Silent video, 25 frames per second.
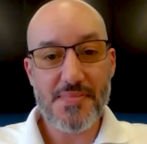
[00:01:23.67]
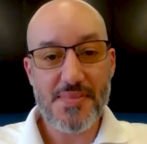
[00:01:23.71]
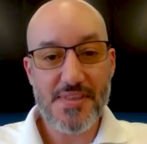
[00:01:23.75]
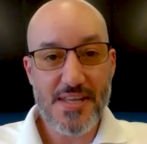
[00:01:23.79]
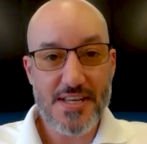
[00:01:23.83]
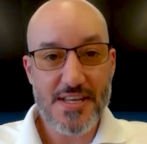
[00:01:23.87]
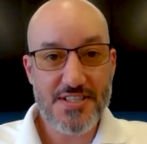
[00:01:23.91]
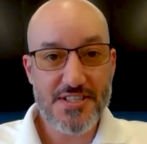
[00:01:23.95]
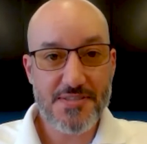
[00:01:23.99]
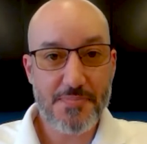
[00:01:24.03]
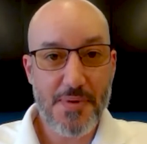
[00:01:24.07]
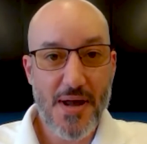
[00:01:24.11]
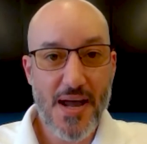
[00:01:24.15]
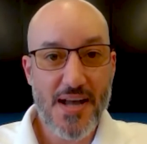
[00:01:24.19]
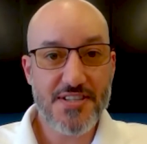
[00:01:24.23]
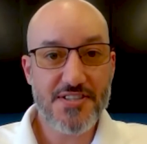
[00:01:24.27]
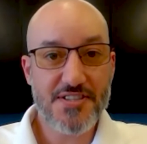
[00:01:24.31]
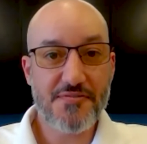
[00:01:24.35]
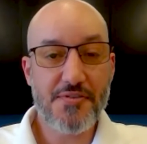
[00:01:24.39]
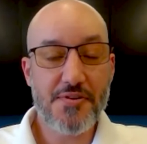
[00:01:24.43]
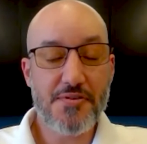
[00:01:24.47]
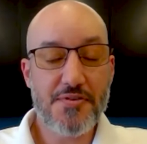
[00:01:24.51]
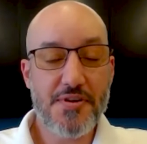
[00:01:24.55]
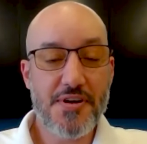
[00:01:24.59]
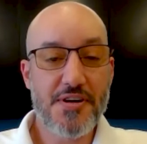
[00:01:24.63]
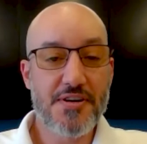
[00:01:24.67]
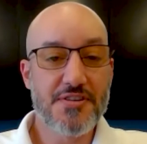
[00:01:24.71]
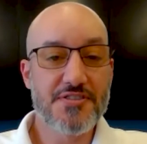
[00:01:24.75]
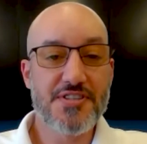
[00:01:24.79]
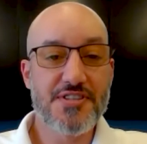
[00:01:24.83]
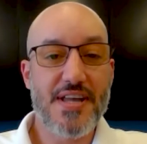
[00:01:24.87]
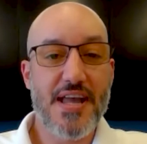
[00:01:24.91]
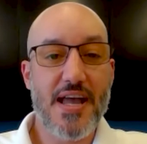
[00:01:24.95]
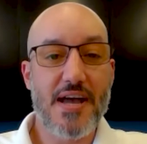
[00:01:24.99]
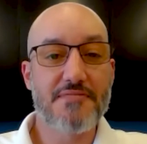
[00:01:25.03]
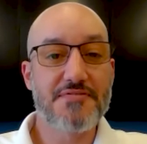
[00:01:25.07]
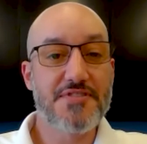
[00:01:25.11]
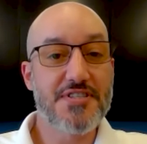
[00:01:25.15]
This past few years,
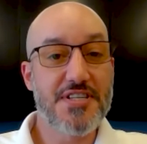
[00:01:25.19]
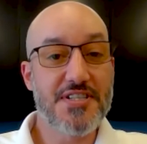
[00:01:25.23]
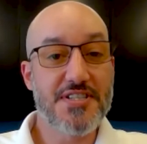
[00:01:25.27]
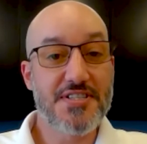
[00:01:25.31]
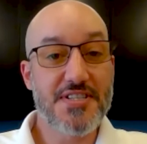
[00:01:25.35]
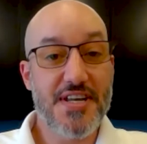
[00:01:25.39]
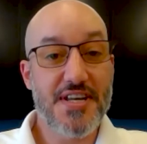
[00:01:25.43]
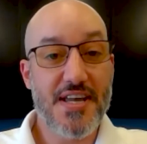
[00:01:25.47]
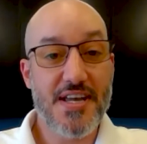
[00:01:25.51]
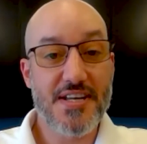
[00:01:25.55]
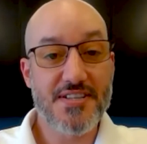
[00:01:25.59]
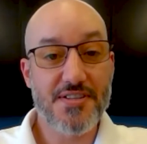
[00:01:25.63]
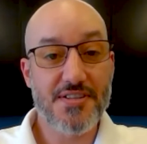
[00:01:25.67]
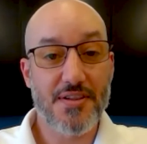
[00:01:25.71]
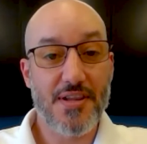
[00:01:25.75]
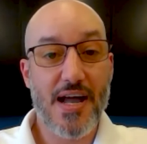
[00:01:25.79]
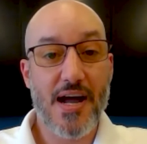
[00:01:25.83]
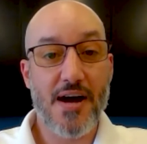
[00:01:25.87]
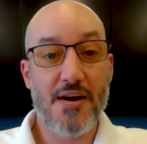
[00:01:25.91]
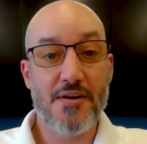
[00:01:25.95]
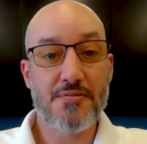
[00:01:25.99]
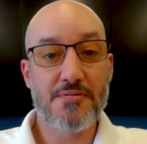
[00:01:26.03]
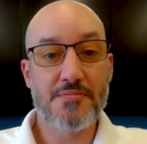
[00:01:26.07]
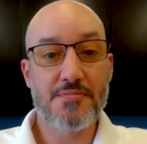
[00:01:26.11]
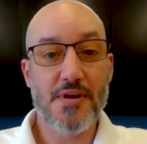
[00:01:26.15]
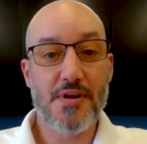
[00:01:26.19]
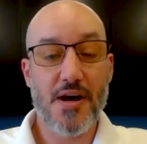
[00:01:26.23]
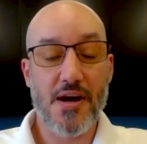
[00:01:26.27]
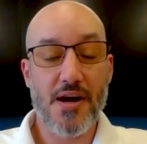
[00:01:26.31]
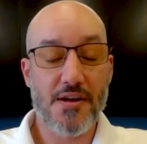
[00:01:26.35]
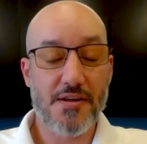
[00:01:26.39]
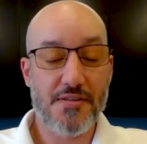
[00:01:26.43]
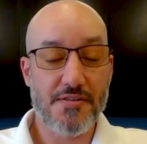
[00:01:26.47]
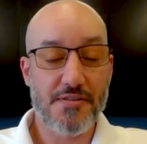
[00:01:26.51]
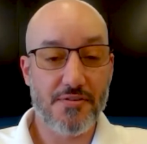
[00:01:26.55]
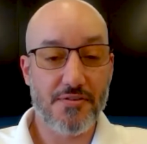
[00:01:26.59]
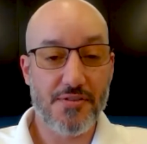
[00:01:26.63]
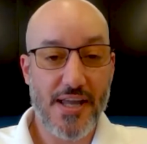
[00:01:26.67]
the FCC has allowed
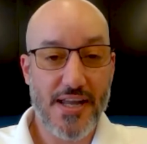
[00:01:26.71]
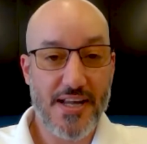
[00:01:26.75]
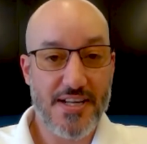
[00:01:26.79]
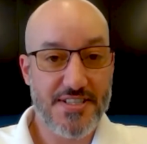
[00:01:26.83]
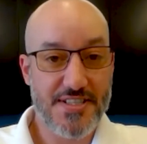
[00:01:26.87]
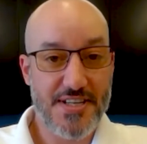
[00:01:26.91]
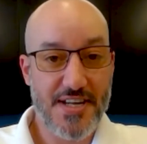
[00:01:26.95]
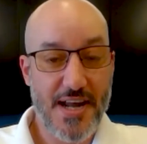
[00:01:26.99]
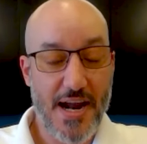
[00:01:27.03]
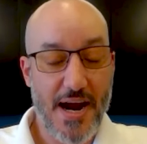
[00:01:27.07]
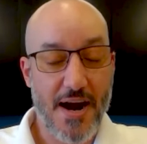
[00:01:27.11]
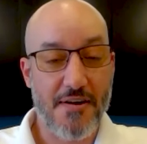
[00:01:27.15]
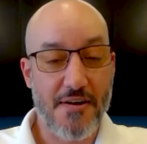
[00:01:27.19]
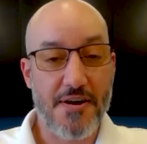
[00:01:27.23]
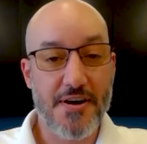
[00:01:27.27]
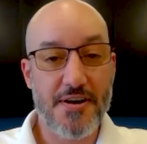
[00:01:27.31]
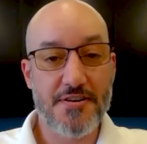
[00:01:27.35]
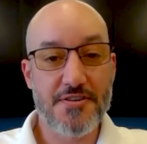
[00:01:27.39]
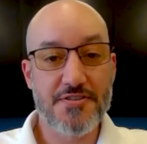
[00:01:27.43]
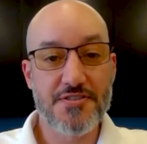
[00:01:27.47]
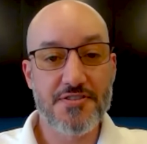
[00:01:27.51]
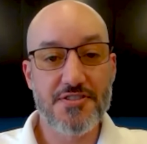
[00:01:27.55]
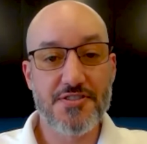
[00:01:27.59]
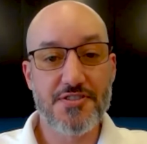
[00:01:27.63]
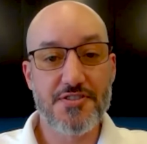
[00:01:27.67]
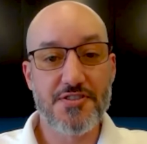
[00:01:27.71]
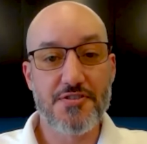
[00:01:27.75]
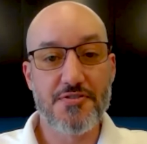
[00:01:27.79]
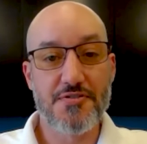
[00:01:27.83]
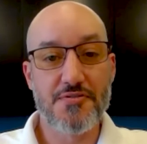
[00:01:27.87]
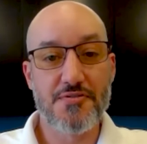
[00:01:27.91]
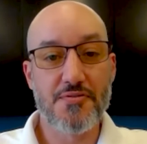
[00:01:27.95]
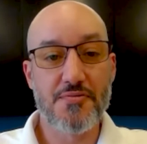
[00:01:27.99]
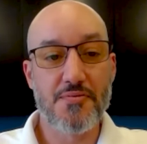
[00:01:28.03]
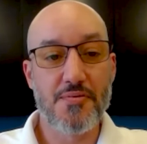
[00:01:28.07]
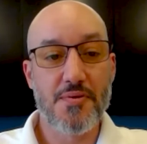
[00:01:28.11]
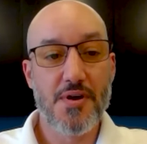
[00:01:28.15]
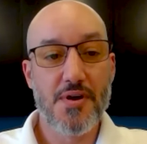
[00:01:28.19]
the legacy carriers
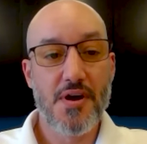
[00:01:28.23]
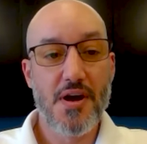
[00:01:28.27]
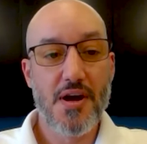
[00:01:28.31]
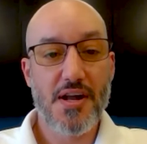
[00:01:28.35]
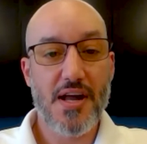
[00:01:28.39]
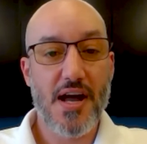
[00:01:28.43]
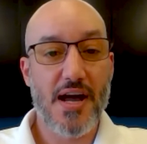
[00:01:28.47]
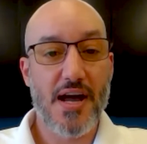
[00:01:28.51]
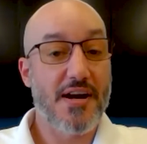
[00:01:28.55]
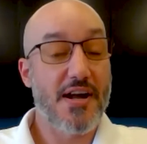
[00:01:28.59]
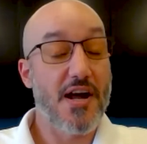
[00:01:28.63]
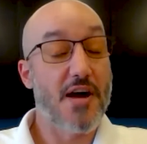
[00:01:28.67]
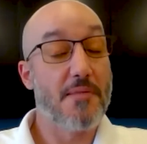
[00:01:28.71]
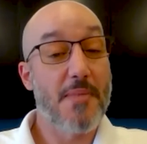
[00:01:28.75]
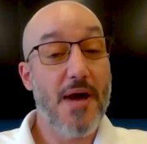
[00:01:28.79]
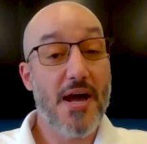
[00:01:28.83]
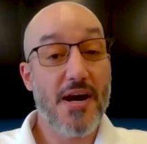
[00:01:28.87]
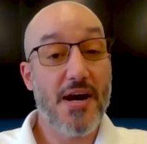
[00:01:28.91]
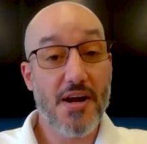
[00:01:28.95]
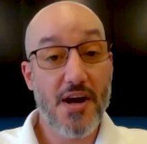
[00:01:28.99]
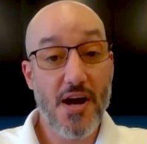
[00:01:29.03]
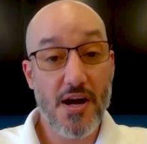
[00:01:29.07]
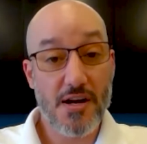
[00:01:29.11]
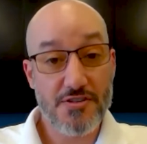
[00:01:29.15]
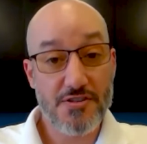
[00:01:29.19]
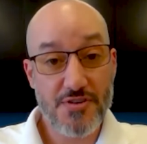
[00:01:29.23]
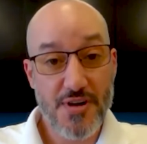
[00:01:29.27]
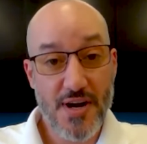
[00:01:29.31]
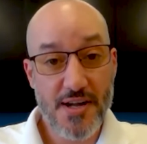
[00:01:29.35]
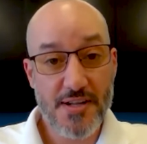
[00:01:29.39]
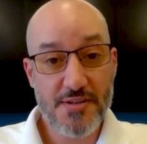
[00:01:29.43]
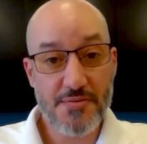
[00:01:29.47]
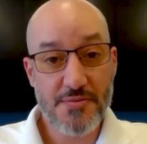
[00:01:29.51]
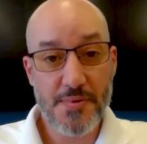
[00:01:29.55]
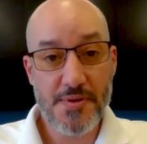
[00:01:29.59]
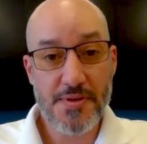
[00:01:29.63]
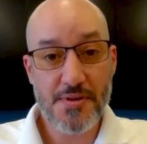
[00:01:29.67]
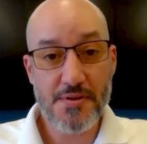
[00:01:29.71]
to kind of come out of
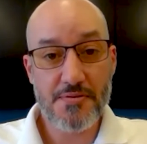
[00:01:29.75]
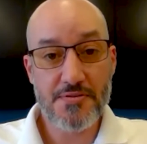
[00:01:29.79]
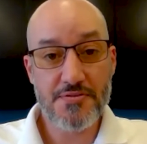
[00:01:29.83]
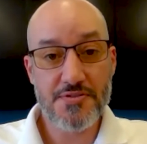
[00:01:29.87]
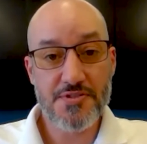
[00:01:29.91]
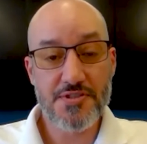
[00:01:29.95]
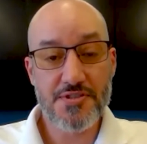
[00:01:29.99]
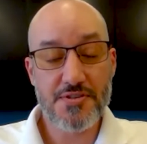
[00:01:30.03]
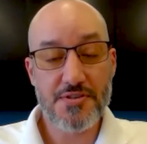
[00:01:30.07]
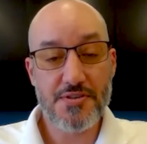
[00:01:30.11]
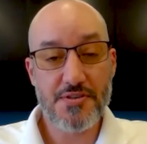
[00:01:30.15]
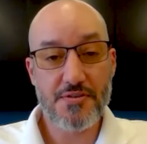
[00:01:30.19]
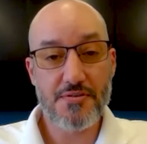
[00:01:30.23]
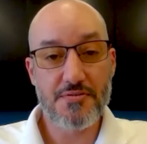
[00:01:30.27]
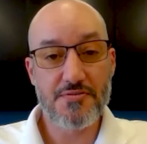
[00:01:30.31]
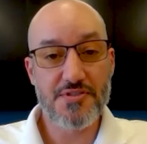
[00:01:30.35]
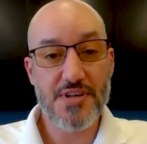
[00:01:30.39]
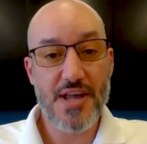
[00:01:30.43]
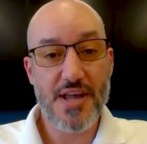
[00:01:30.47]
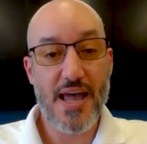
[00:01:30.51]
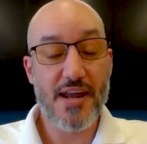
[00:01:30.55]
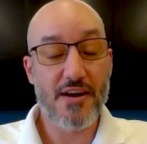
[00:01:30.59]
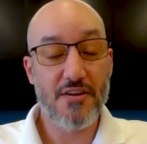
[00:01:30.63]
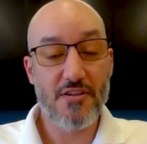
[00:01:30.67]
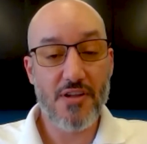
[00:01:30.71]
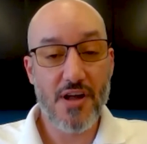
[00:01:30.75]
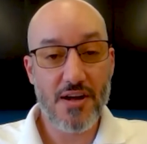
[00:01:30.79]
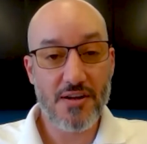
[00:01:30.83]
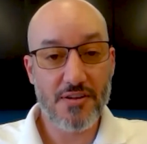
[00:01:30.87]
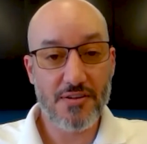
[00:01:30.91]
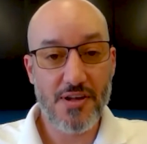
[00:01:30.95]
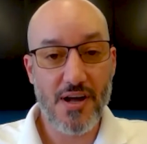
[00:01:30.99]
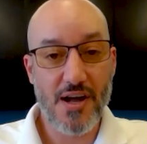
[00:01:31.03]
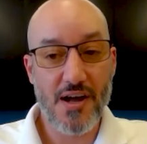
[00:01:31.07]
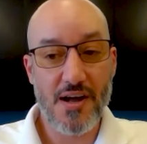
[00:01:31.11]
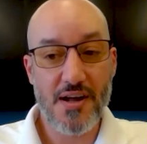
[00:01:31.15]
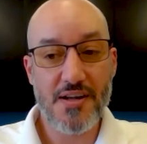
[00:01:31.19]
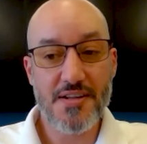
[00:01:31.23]
contract with those analog
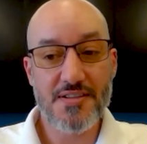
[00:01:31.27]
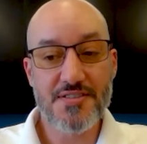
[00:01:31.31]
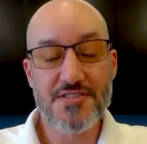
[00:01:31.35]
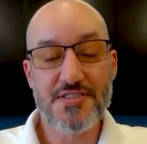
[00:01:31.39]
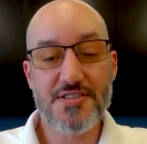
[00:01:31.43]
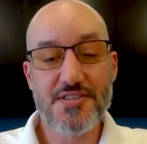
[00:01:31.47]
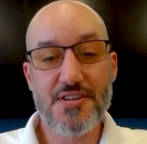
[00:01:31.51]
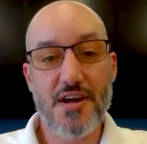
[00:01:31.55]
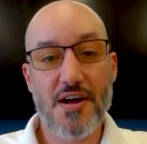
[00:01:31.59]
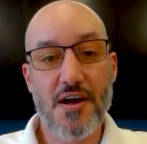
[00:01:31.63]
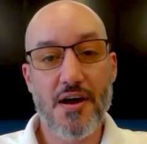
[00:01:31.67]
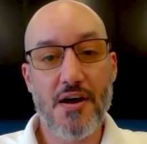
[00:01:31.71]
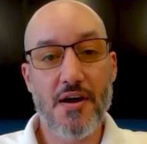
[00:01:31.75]
lines,